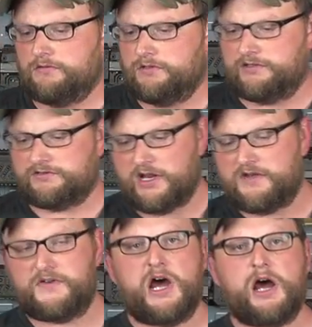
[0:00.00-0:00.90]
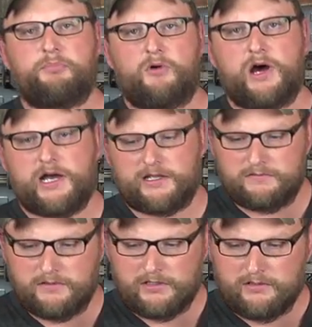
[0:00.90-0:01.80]
instead of an op rod
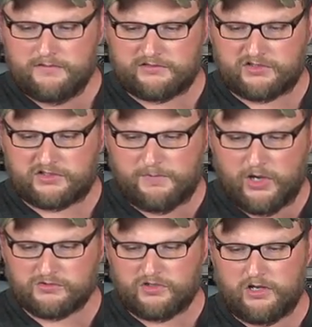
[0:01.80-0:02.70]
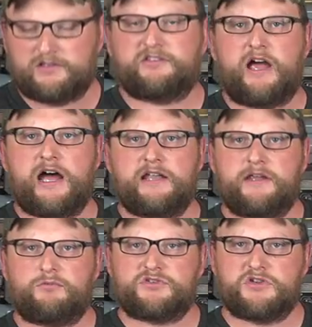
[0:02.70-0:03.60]
that's exposed on the side
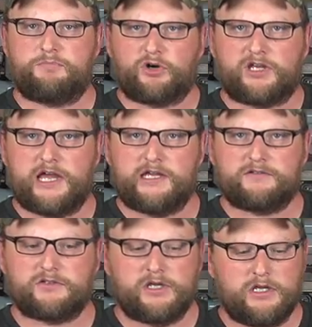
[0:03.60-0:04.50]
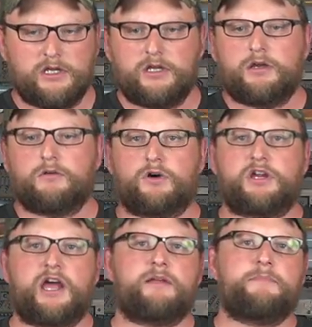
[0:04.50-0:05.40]
that reciprocates, we're
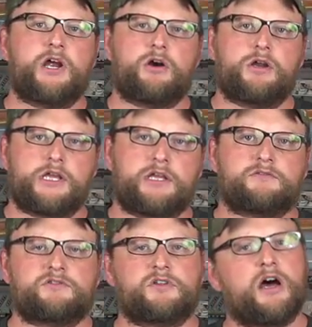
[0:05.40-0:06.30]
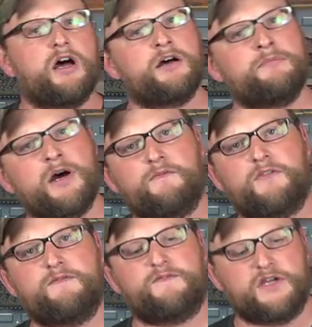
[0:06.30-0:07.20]
kind of marrying some of
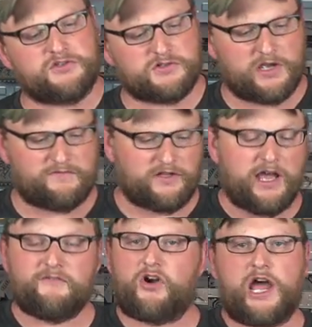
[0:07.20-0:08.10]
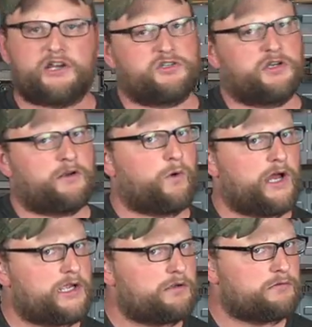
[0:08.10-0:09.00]
the features of the lever action in a
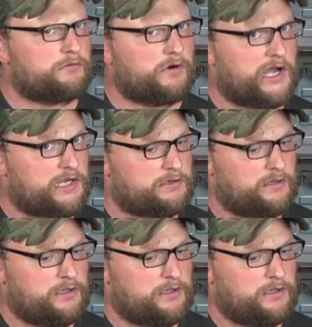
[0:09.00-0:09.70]
way, right,